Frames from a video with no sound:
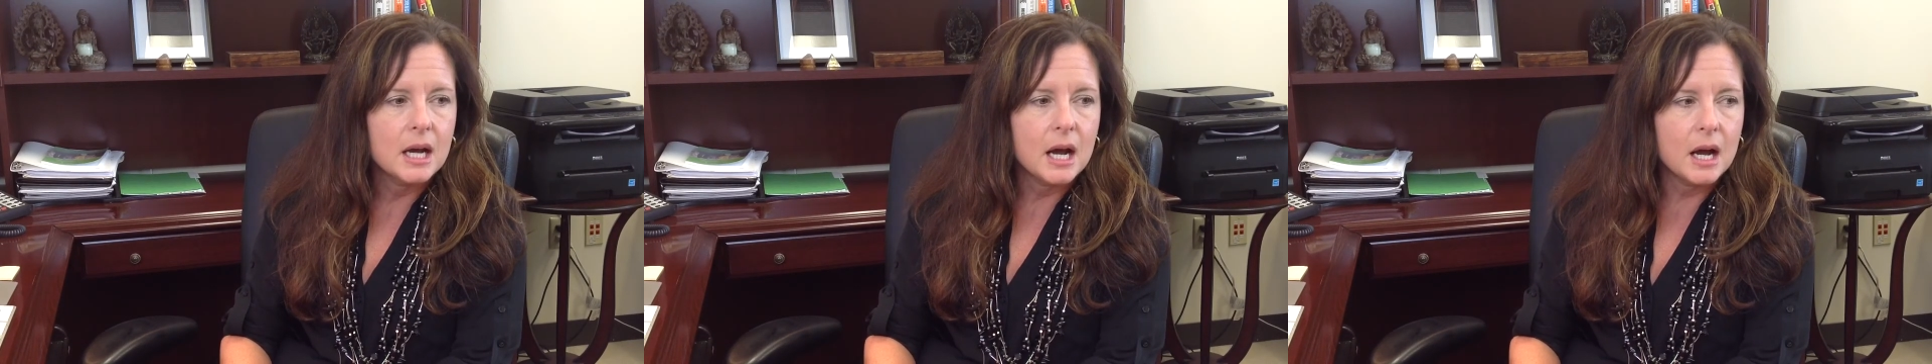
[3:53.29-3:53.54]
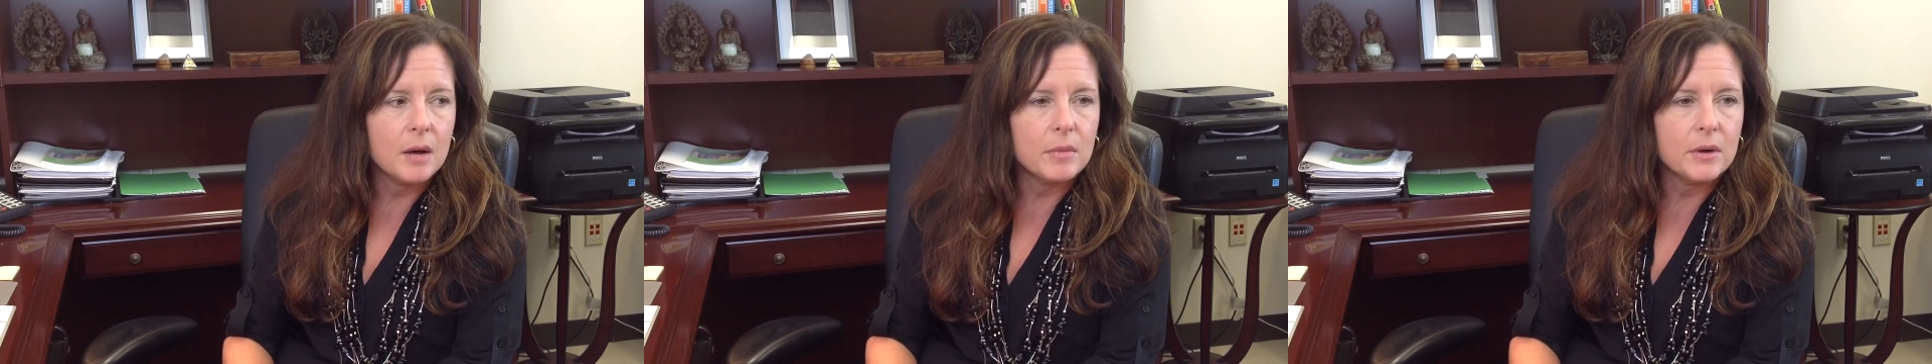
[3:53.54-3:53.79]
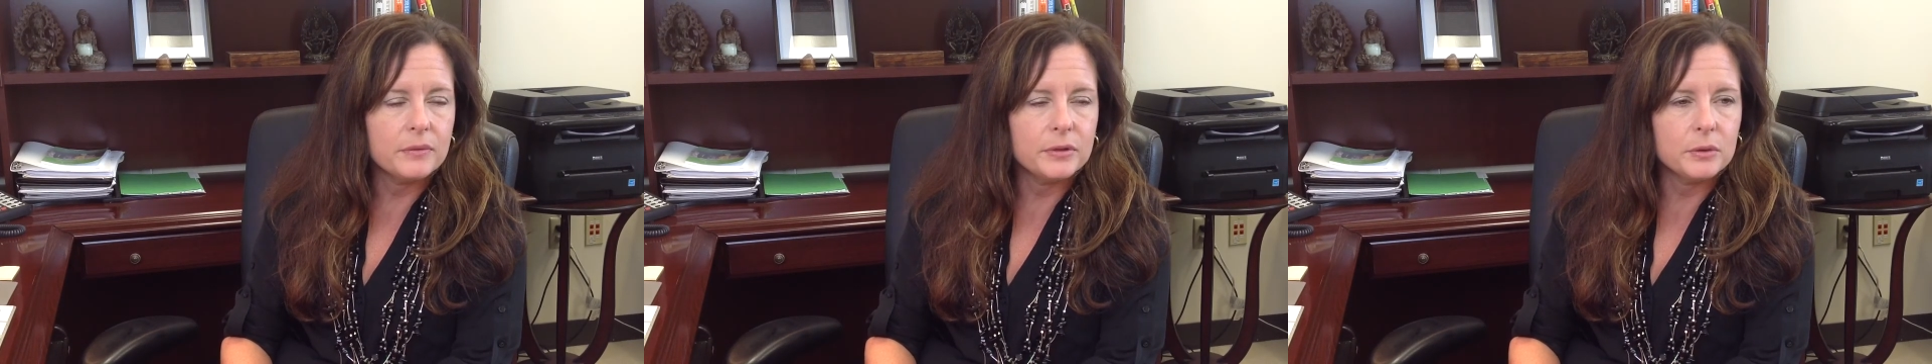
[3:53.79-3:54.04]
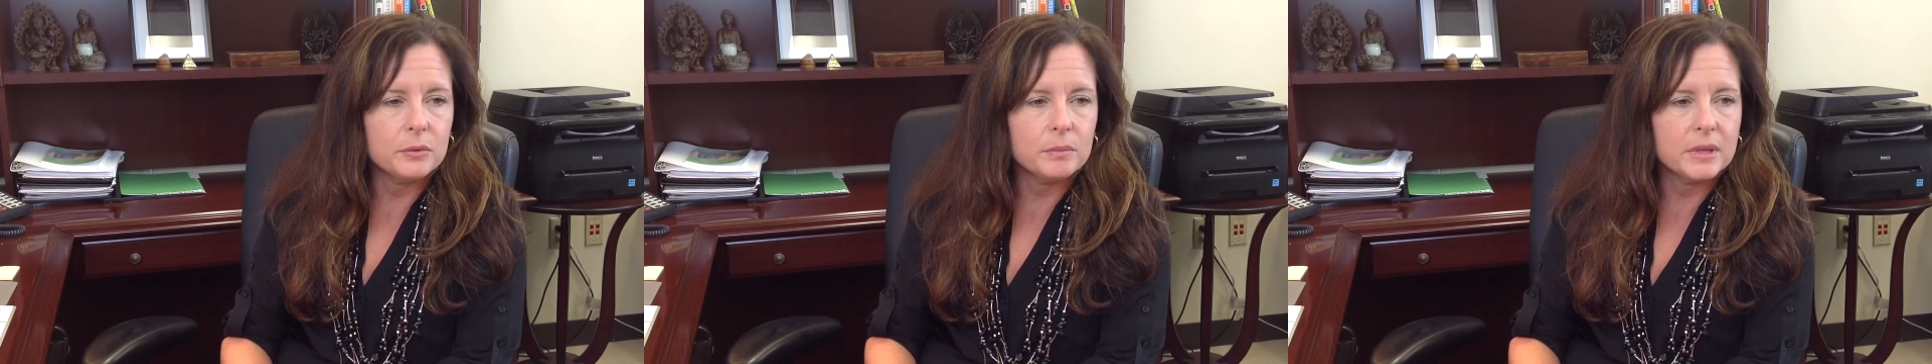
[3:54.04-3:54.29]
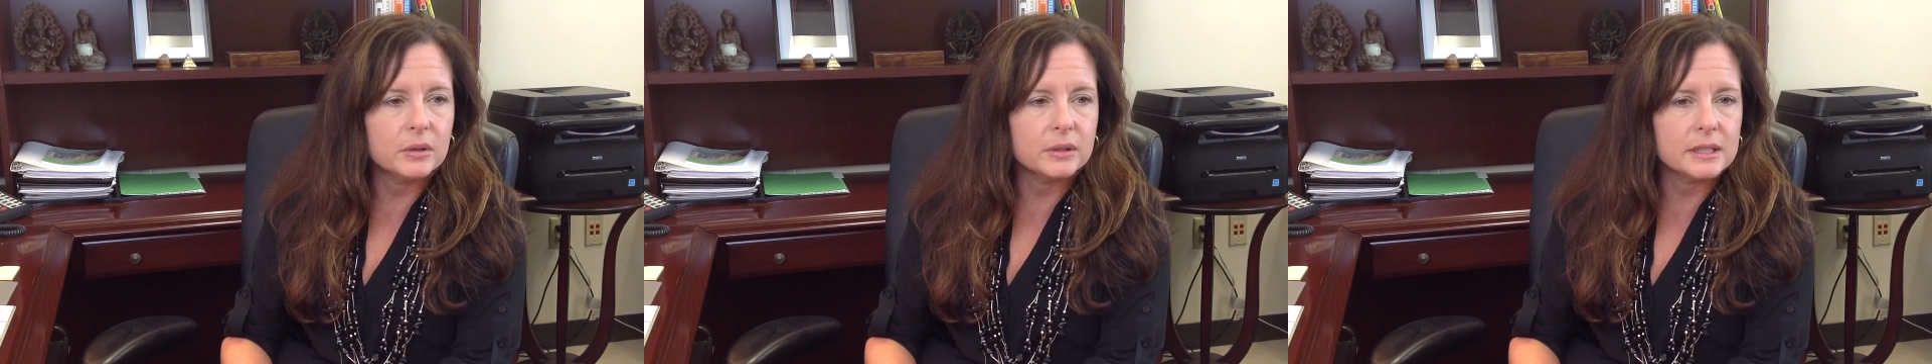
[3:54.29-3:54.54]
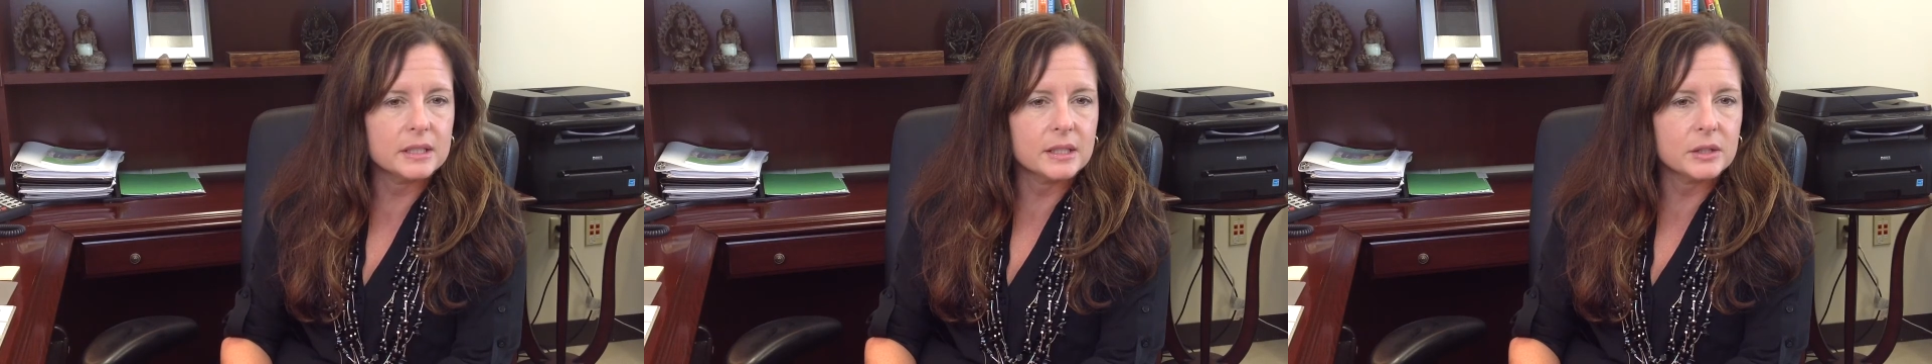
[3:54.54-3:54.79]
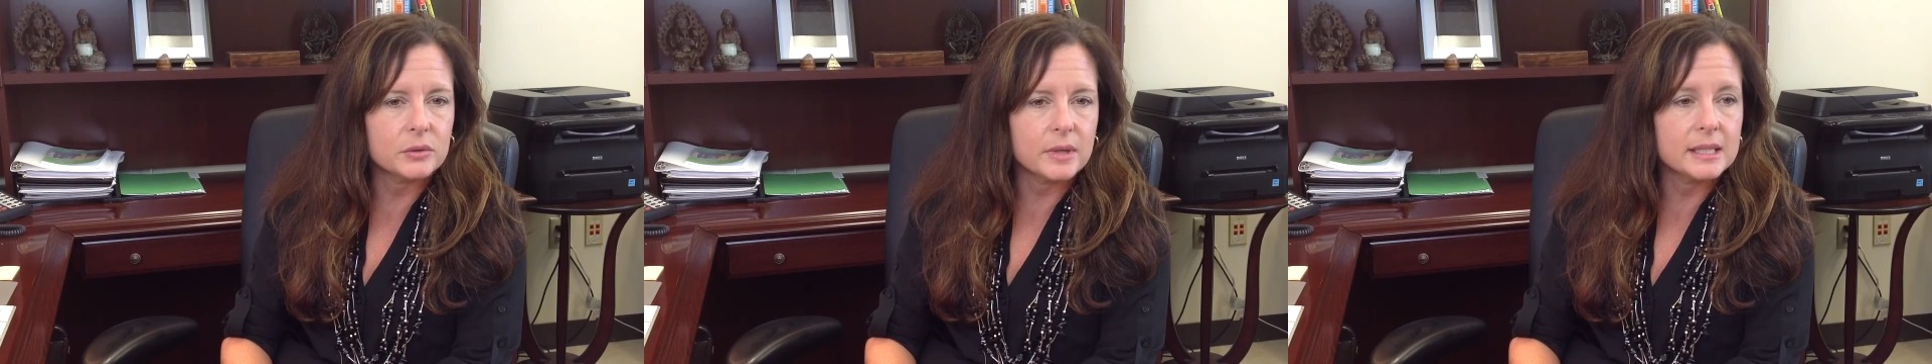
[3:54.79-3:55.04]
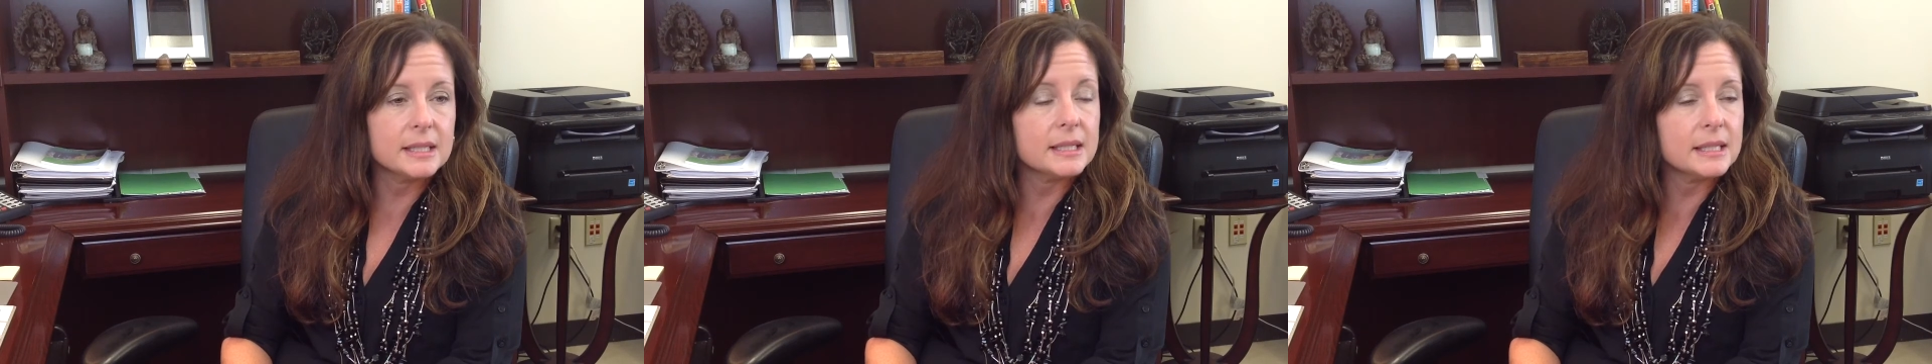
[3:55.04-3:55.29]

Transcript: a few middle distance races,